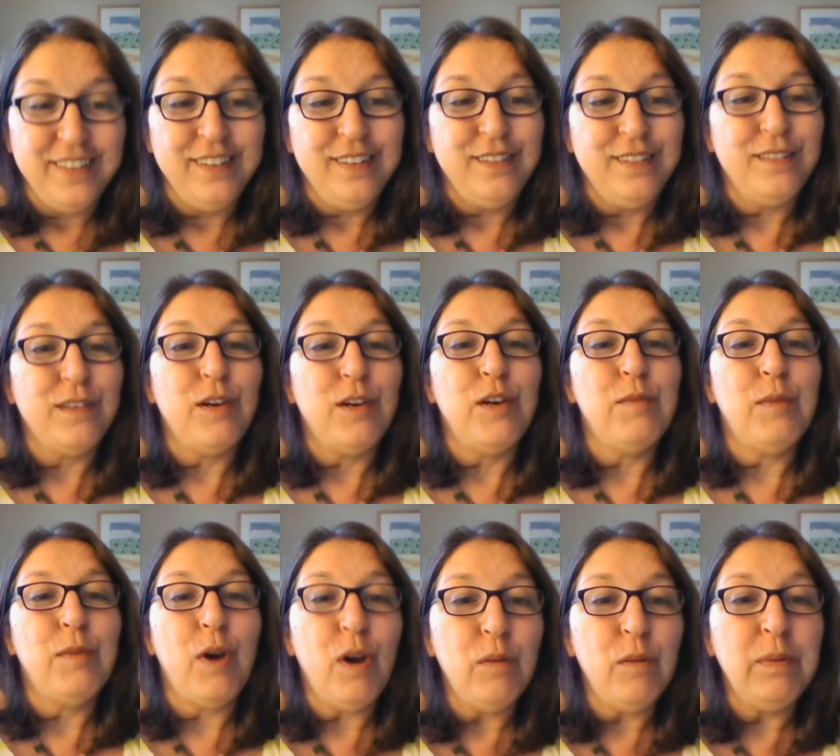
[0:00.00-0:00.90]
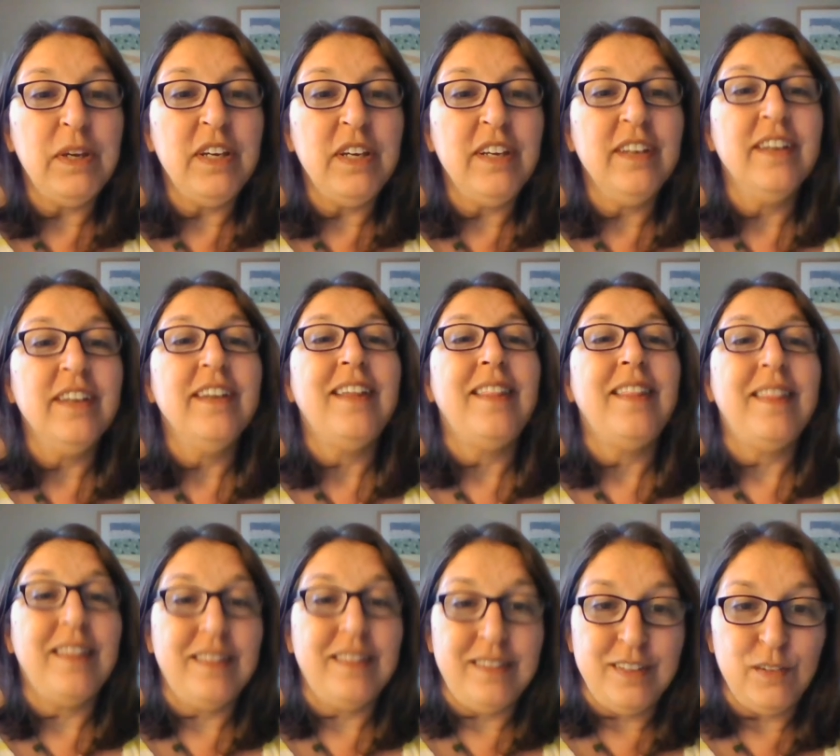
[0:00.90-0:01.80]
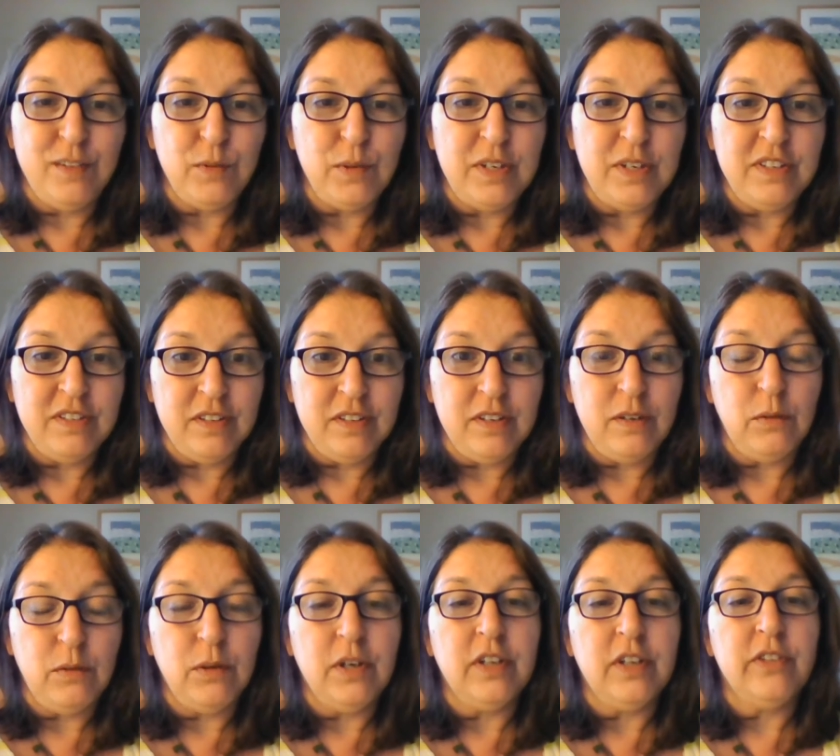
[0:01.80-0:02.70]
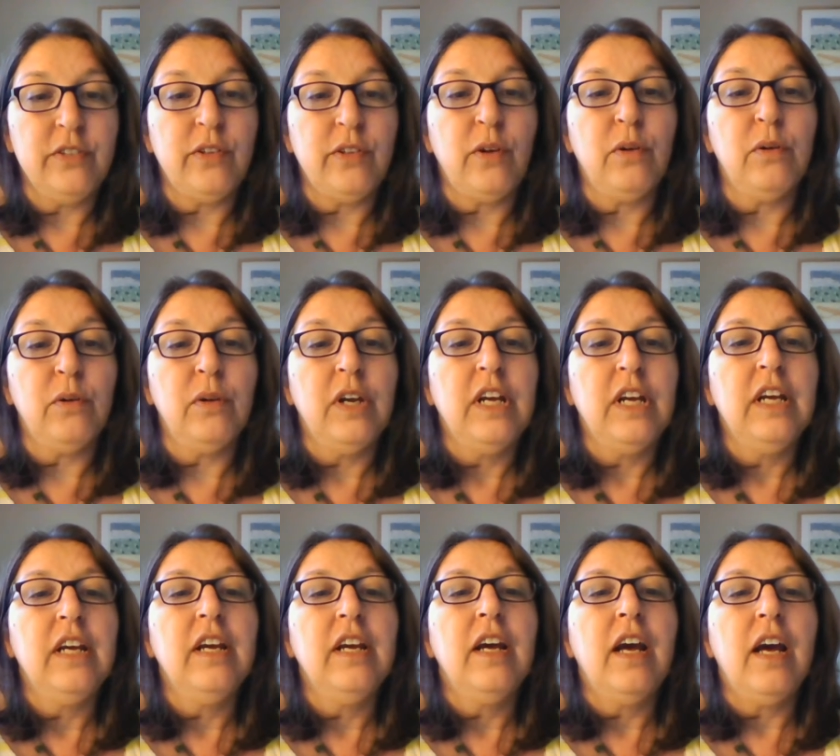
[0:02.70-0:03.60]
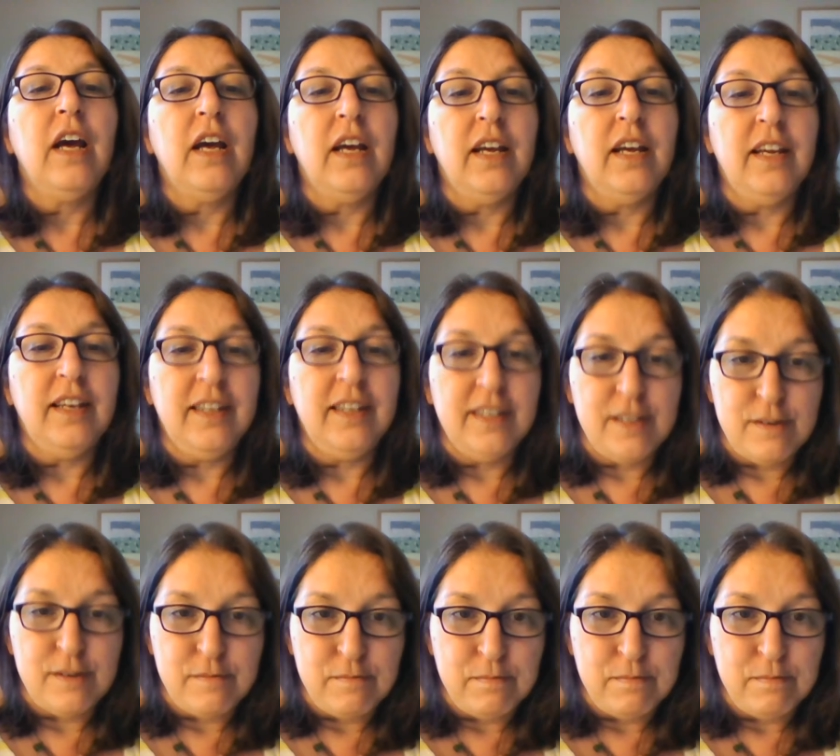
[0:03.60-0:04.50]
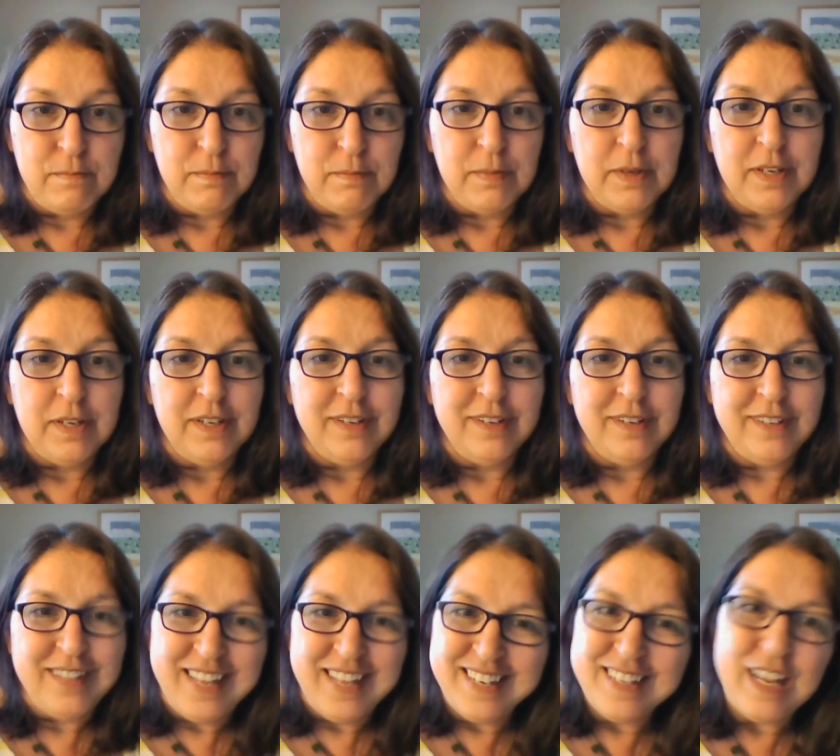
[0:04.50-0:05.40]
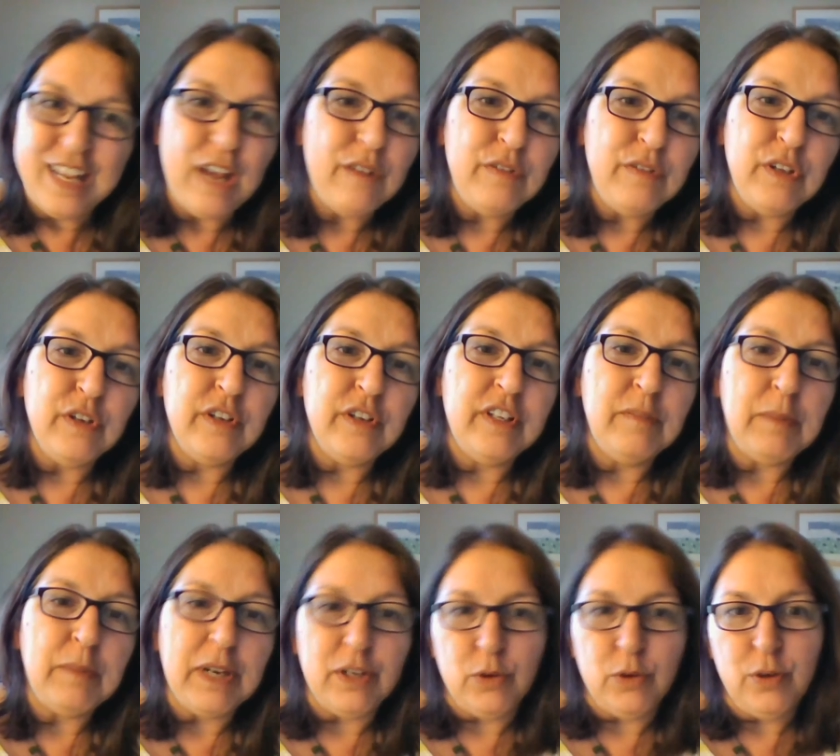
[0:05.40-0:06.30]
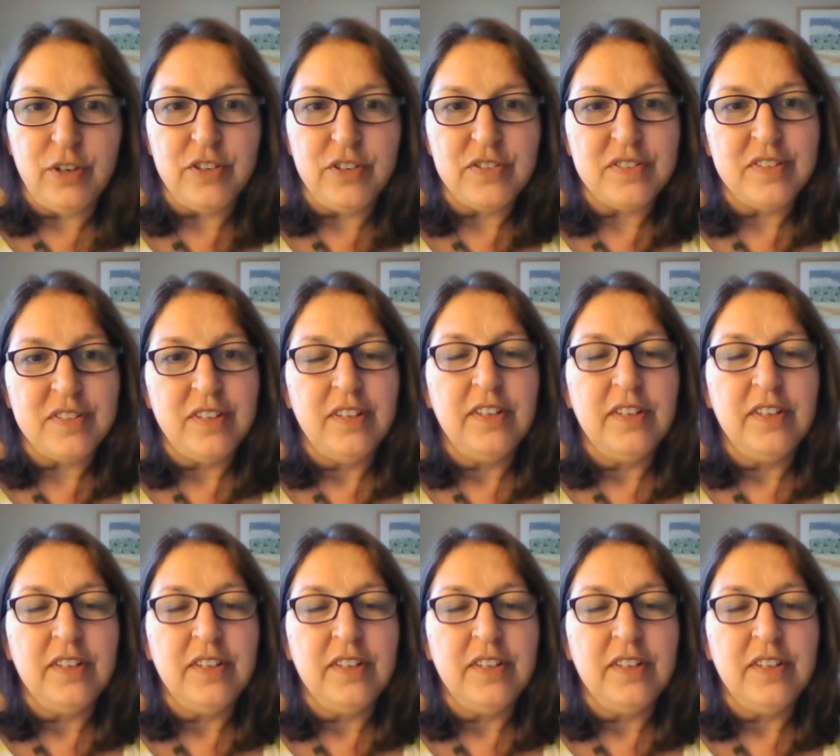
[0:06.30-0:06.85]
So I'm hoping that this one is going to work. So I am glad to have you in my course.